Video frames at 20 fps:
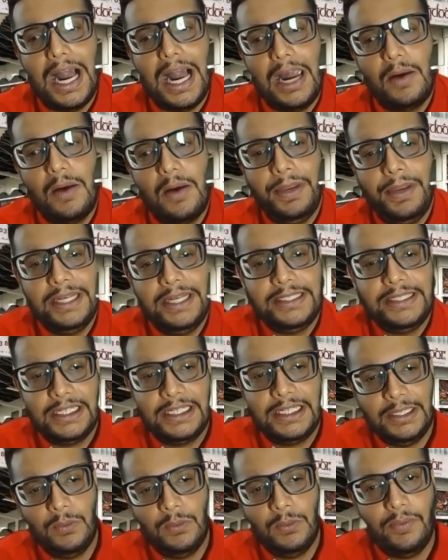basically
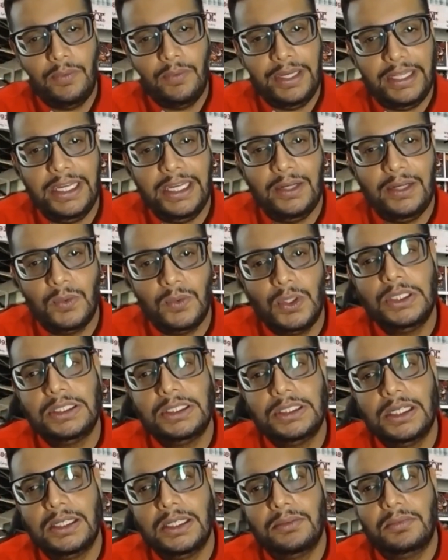what we did was,
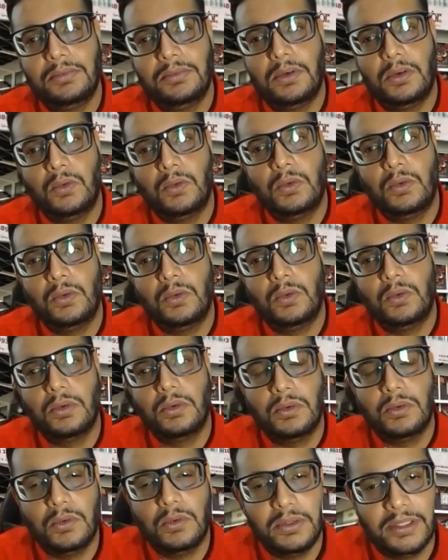
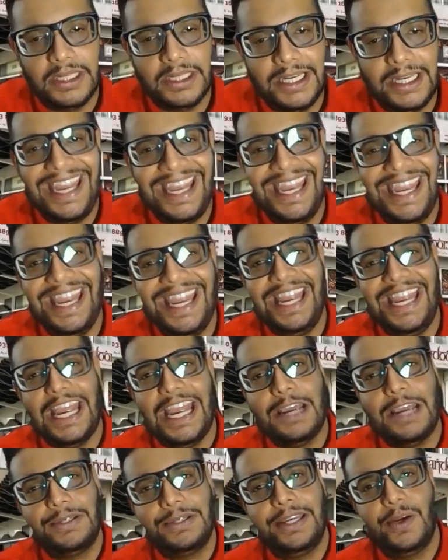the day
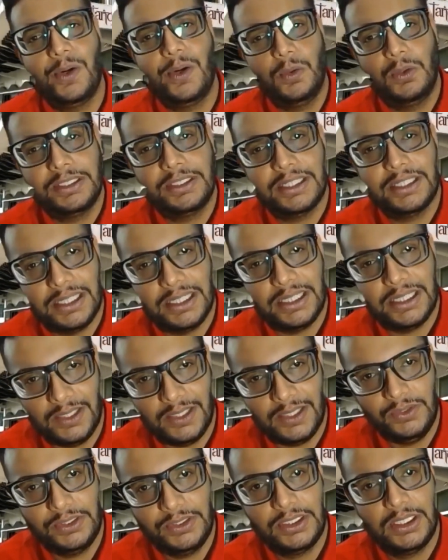MCO was
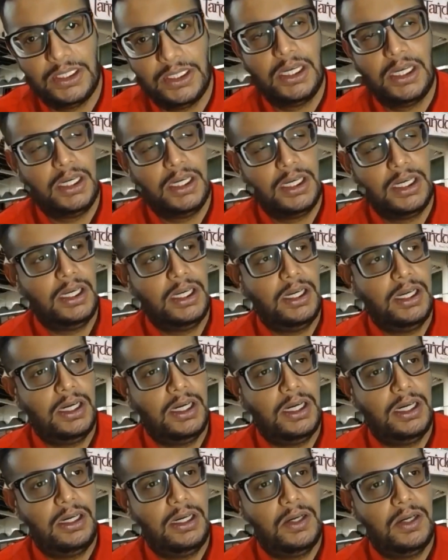announced,
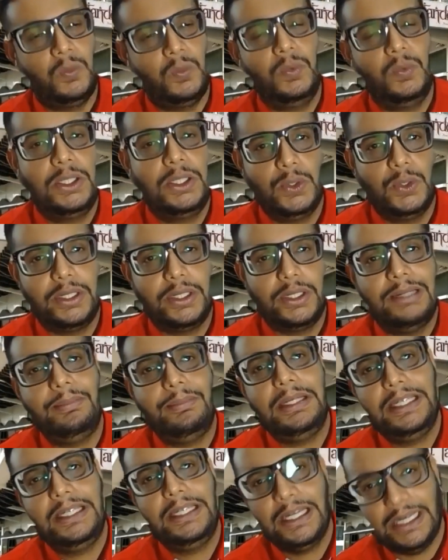we took
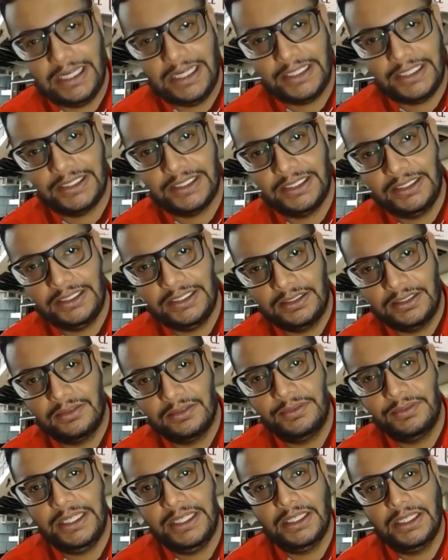immediate action.
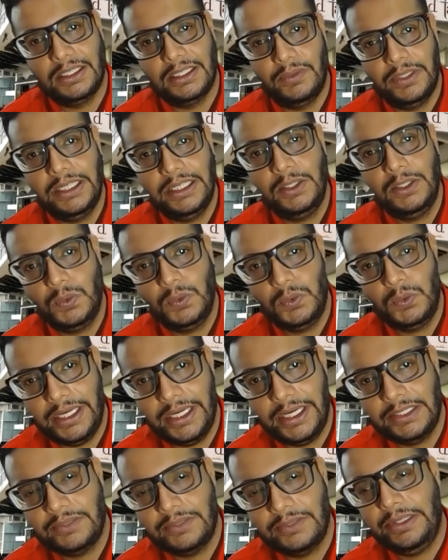Within 2 days,
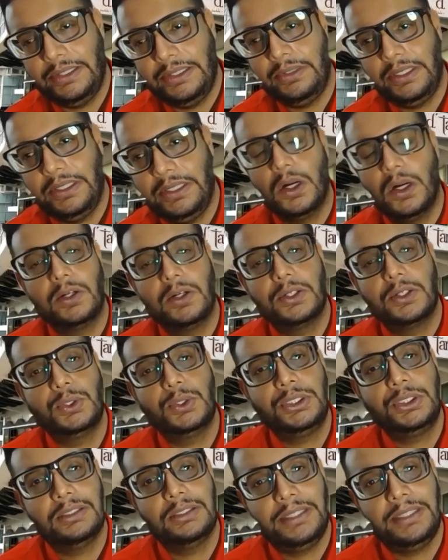we got our
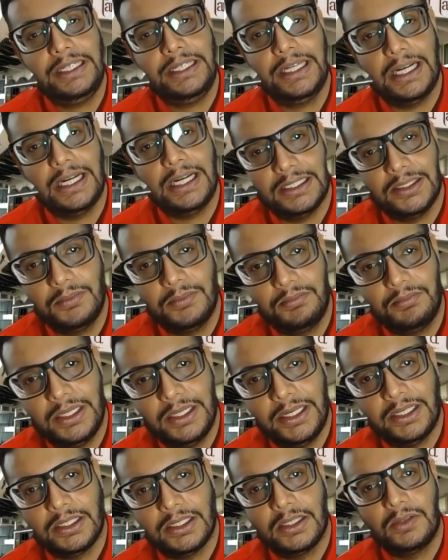social media out, and
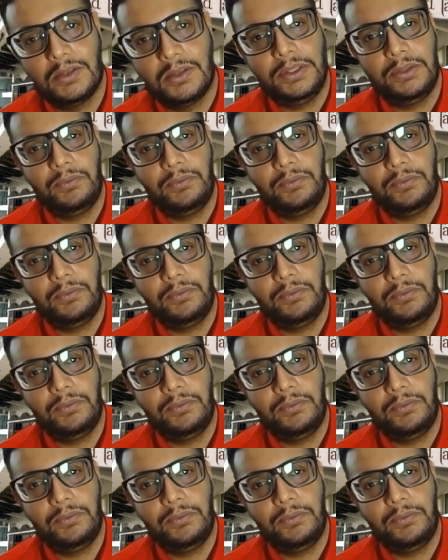we